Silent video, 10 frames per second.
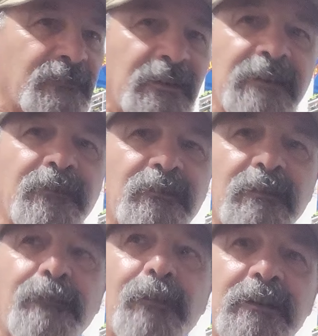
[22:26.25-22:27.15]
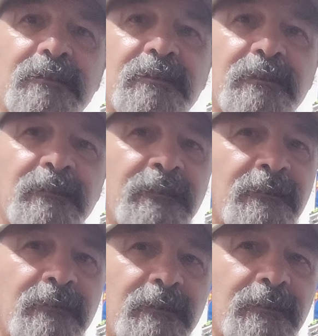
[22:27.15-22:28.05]
even to friends,
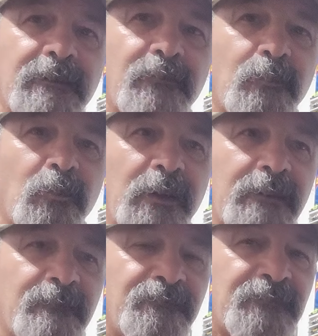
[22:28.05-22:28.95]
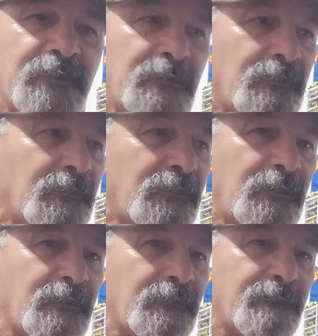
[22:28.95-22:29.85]
I give them away.
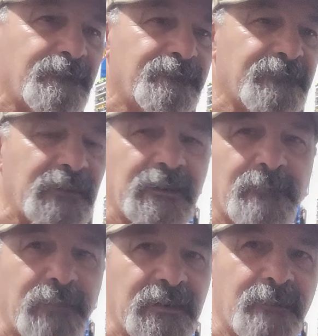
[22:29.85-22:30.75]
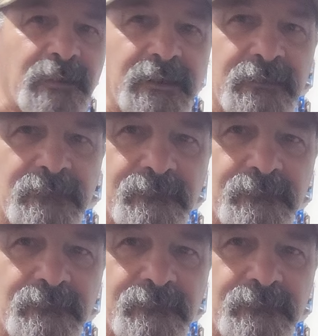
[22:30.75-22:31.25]
And I got a buddy of mine.